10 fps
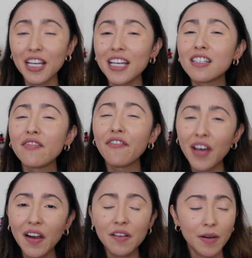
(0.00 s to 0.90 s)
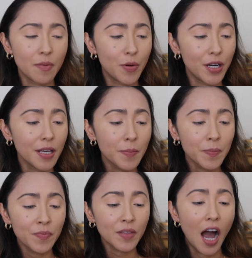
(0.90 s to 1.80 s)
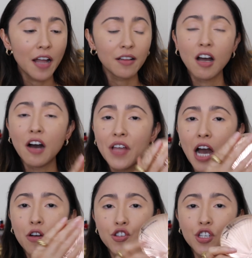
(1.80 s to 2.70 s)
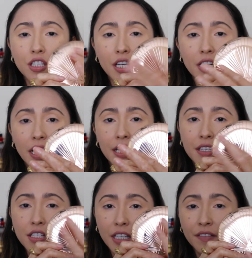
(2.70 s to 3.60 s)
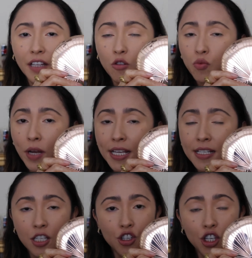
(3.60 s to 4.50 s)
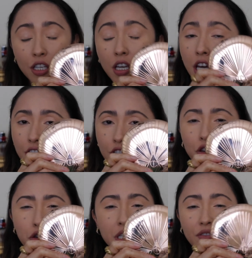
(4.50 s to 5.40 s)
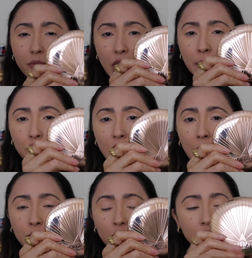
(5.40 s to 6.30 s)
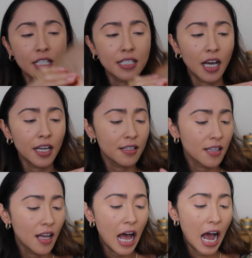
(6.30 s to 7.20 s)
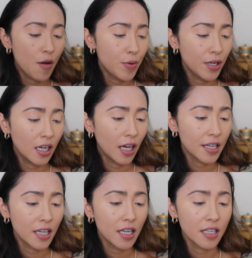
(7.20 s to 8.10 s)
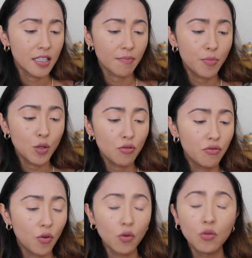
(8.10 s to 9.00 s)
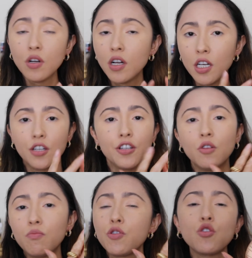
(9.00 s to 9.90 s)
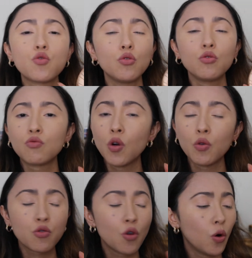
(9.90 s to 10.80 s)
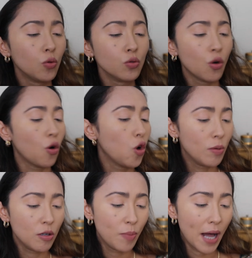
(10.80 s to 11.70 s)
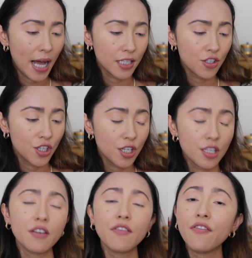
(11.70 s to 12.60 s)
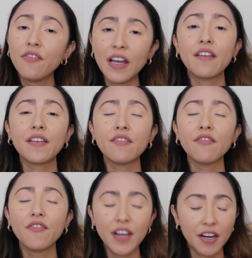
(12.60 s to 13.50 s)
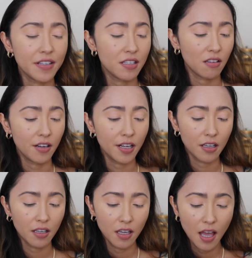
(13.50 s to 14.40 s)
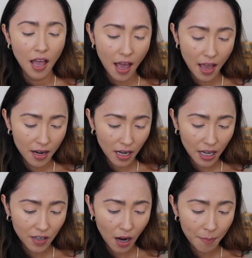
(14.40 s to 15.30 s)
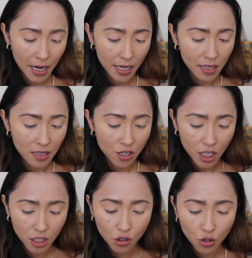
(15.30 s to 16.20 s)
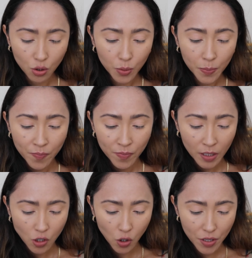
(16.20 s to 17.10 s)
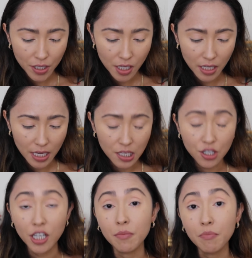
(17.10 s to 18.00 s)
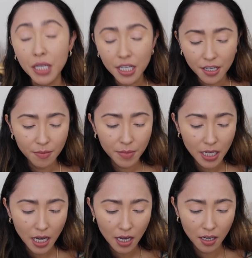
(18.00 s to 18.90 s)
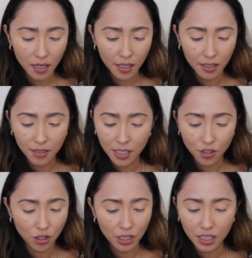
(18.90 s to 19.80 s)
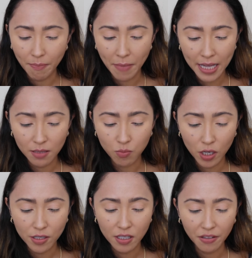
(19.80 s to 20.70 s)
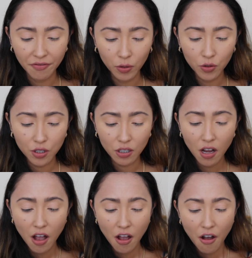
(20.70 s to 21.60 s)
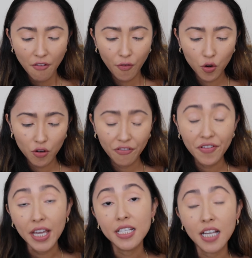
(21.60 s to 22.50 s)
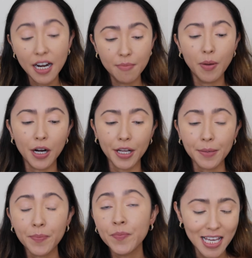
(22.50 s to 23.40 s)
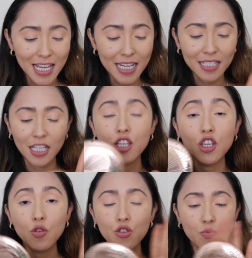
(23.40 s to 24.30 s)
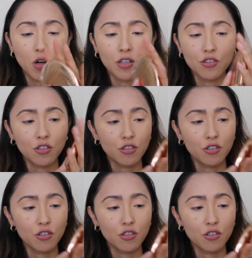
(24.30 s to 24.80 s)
It's very, very pretty. I loved how she did like this kind of like rays that she, uses from time to time on her designs. I really like it. It's a beautiful, beautiful rose gold oval packaging. Very, very stunning. And I got mine in the shade 2. So this is in the shade medium. It says just it's a matte bronzing filter for face and body. It is a huge bronzer.